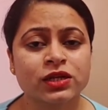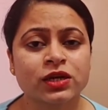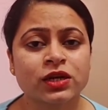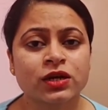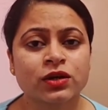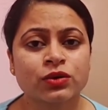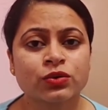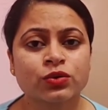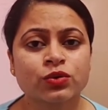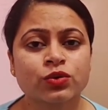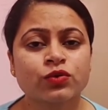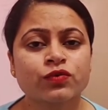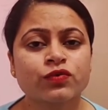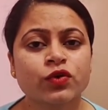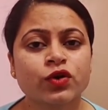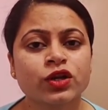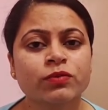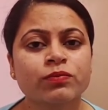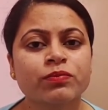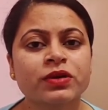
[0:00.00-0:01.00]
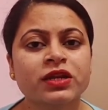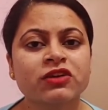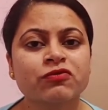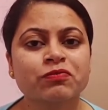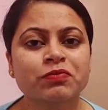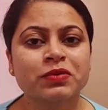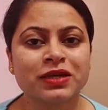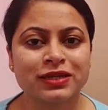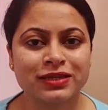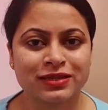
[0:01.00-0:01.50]
who for a brief
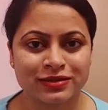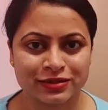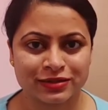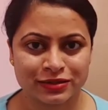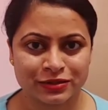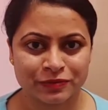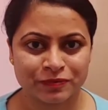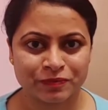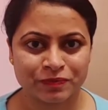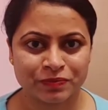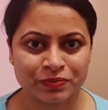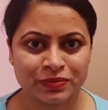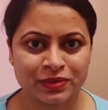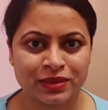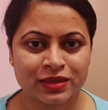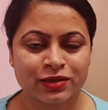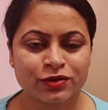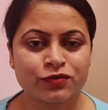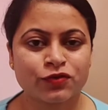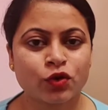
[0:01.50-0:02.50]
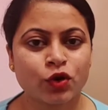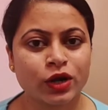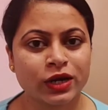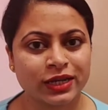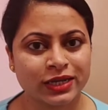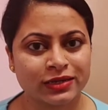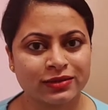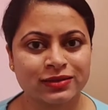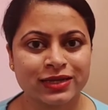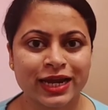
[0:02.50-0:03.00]
period fall
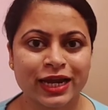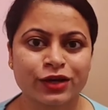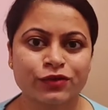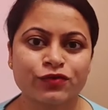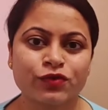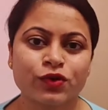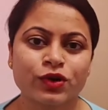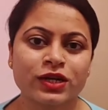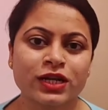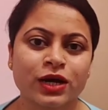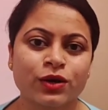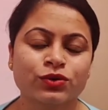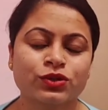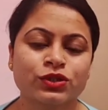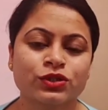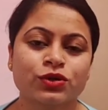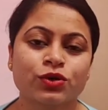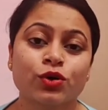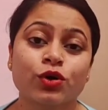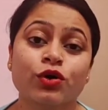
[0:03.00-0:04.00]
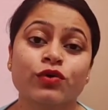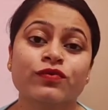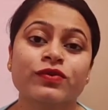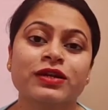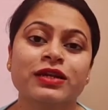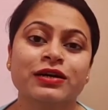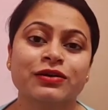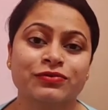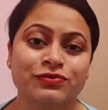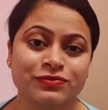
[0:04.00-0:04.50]
in and fall out of
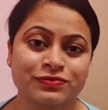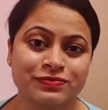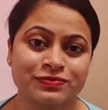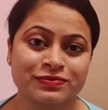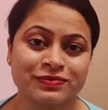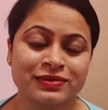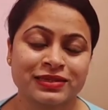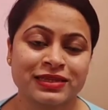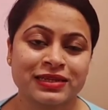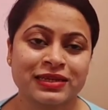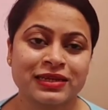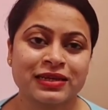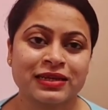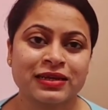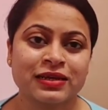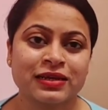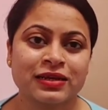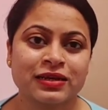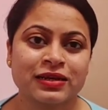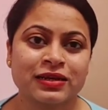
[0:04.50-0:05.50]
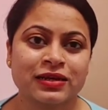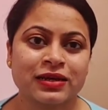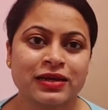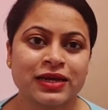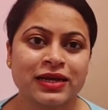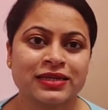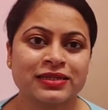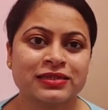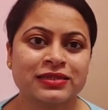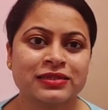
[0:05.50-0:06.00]
love,
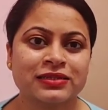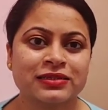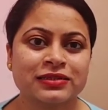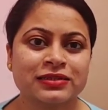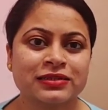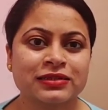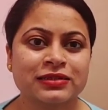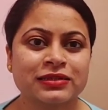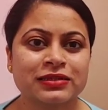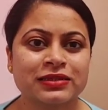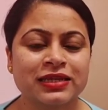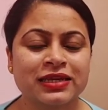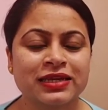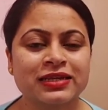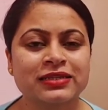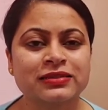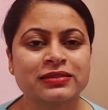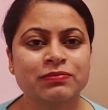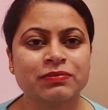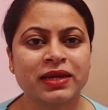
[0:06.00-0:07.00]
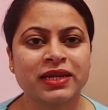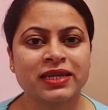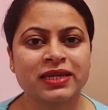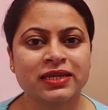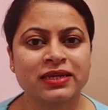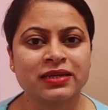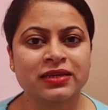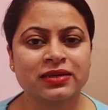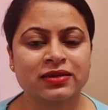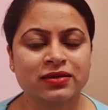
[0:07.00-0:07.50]
and these
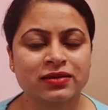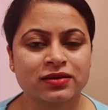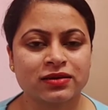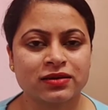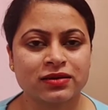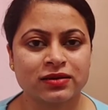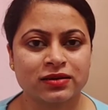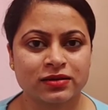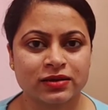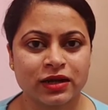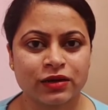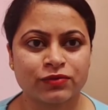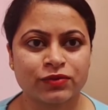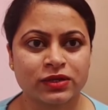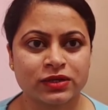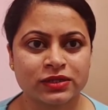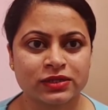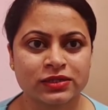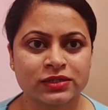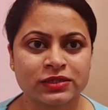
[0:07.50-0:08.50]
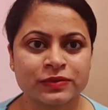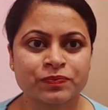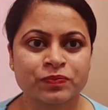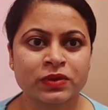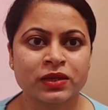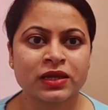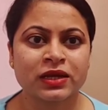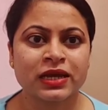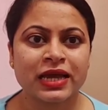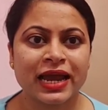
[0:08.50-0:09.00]
many lovers
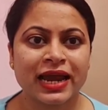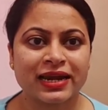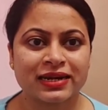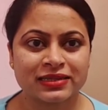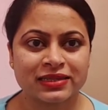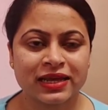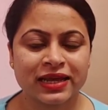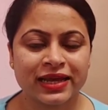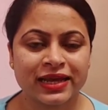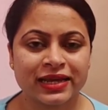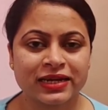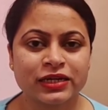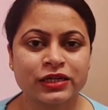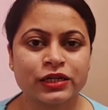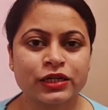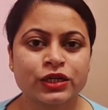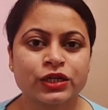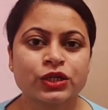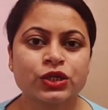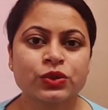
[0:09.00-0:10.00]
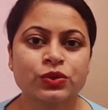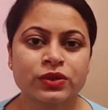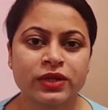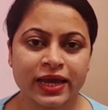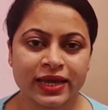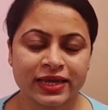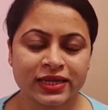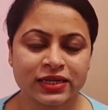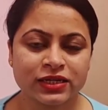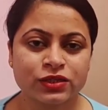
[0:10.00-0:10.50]
at the end
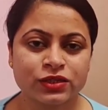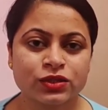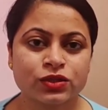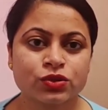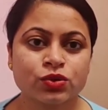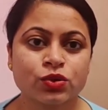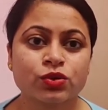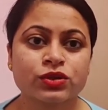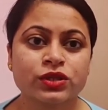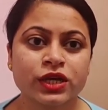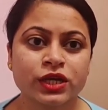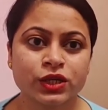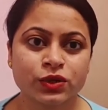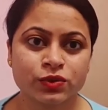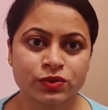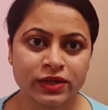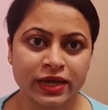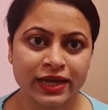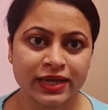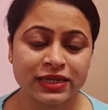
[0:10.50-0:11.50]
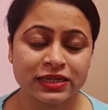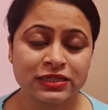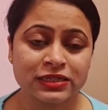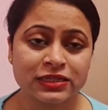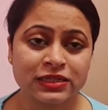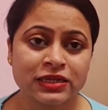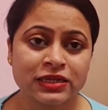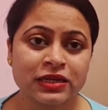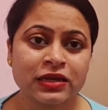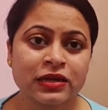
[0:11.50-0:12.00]
unite, though they unite,
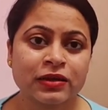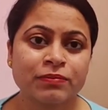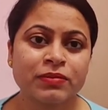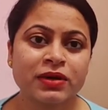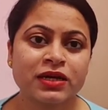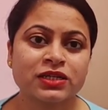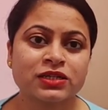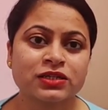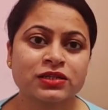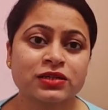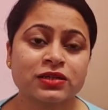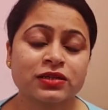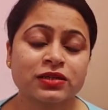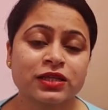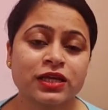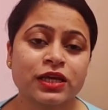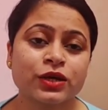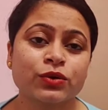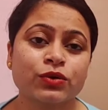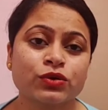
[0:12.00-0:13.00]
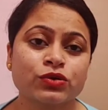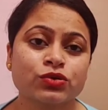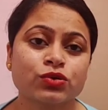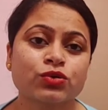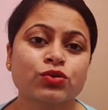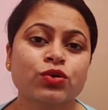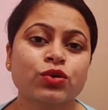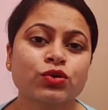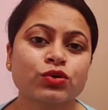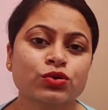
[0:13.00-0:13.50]
but they also
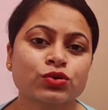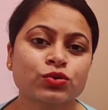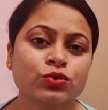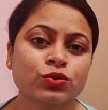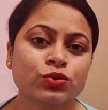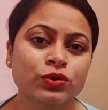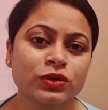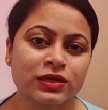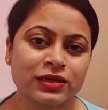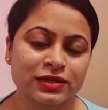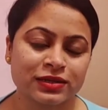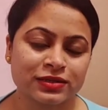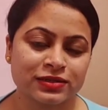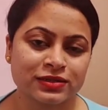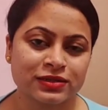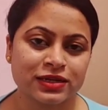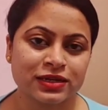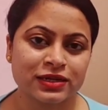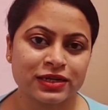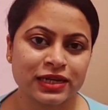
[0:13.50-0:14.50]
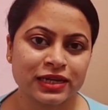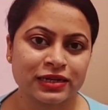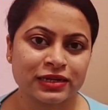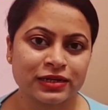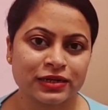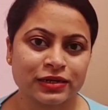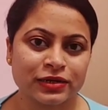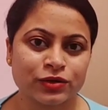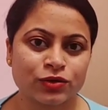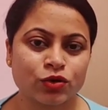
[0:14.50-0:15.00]
go through
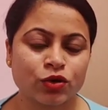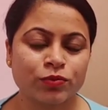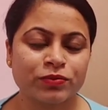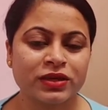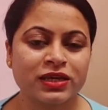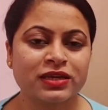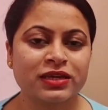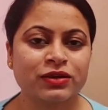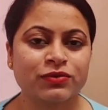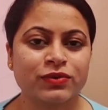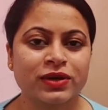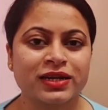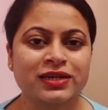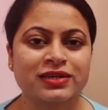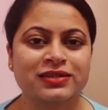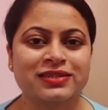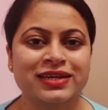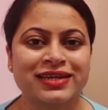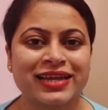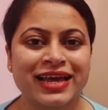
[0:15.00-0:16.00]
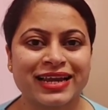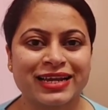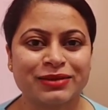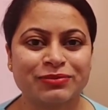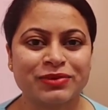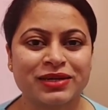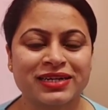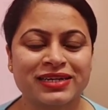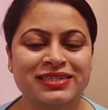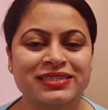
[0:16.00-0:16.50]
certain comic events and
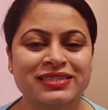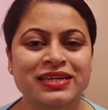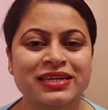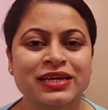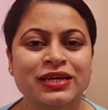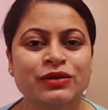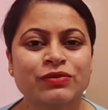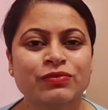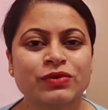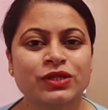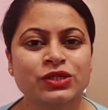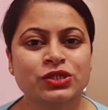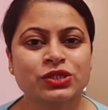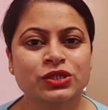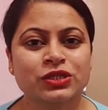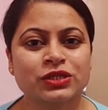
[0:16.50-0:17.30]
elements which